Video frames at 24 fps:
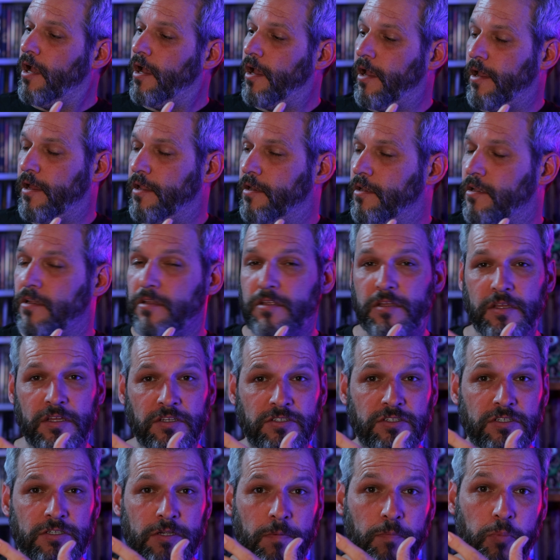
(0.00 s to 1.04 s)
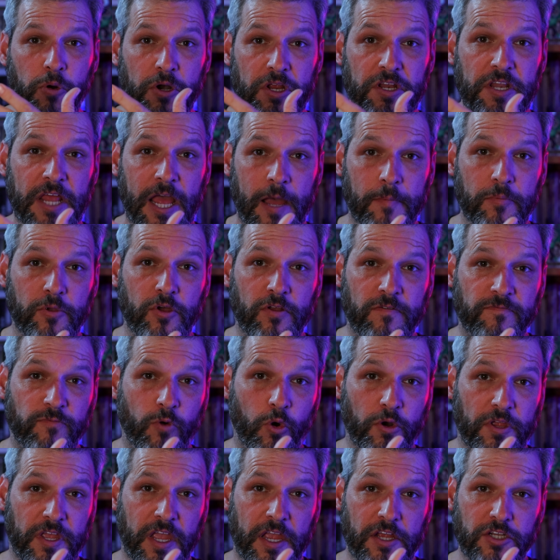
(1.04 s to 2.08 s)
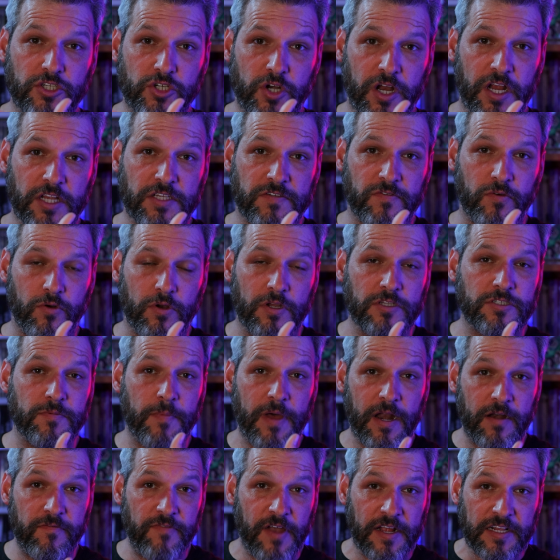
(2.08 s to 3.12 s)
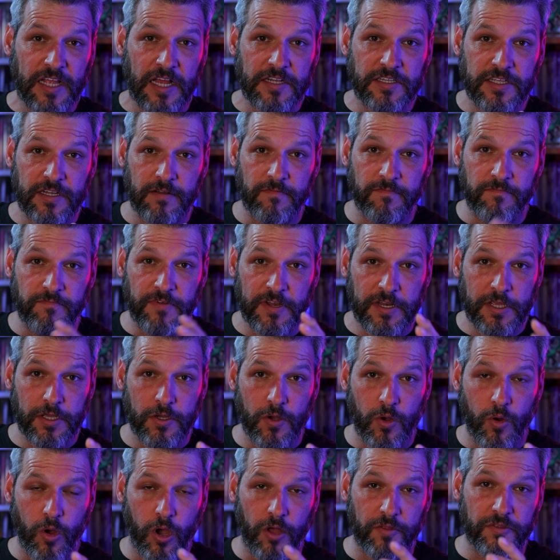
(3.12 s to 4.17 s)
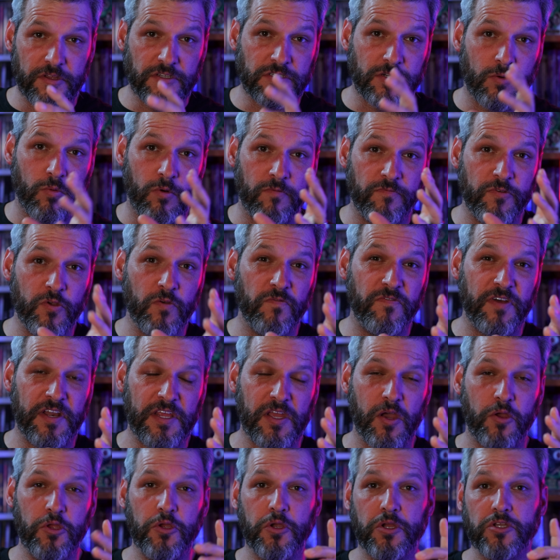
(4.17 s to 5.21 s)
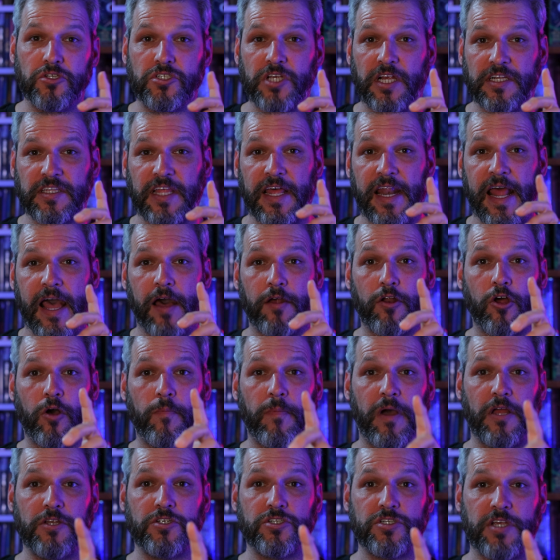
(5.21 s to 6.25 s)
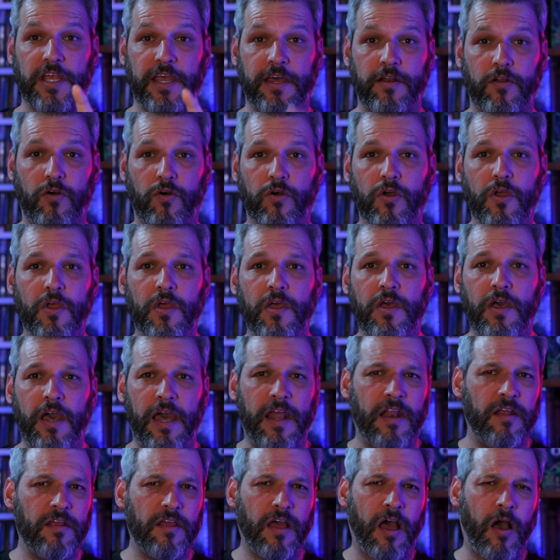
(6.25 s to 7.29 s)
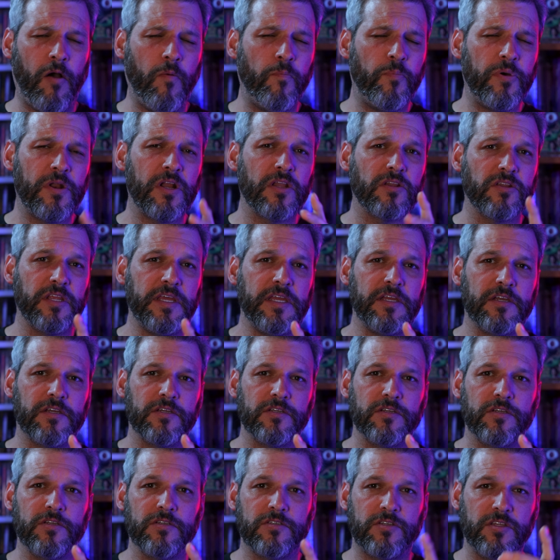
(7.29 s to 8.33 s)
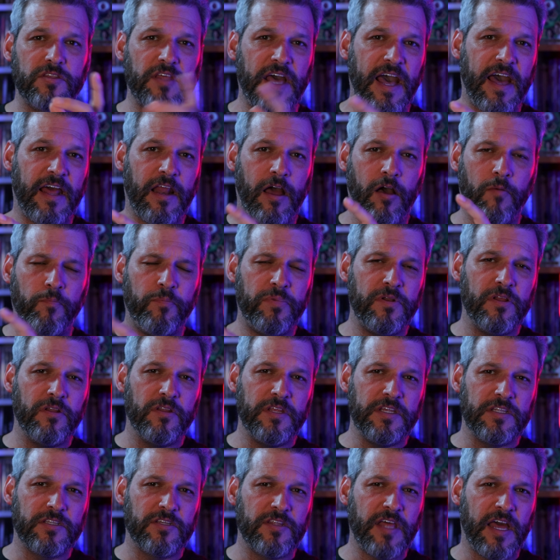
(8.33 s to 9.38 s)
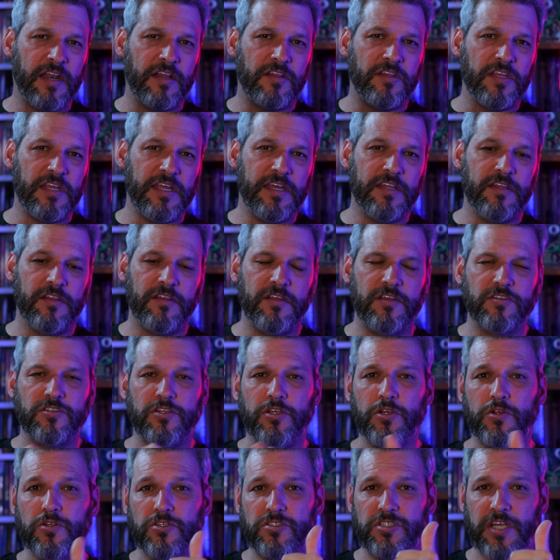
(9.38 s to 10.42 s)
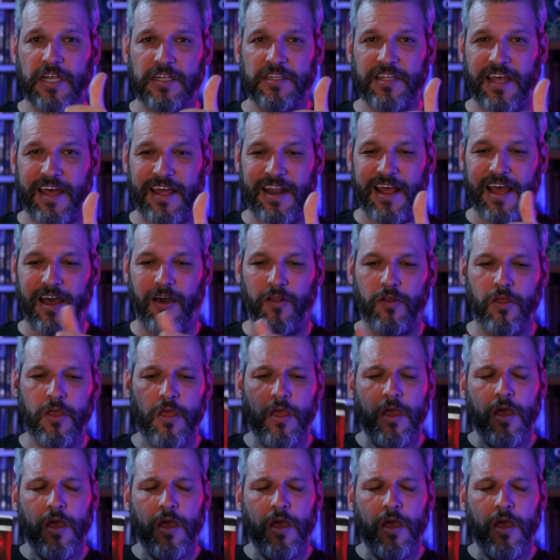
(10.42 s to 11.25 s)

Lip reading: And this is a pretty damn good 4K transfer. As a matter of fact, I did a video on this, a review video. You can check that out on my channel. And I'll put a link to that. I'll put a link to that at the end of this. You can check that out.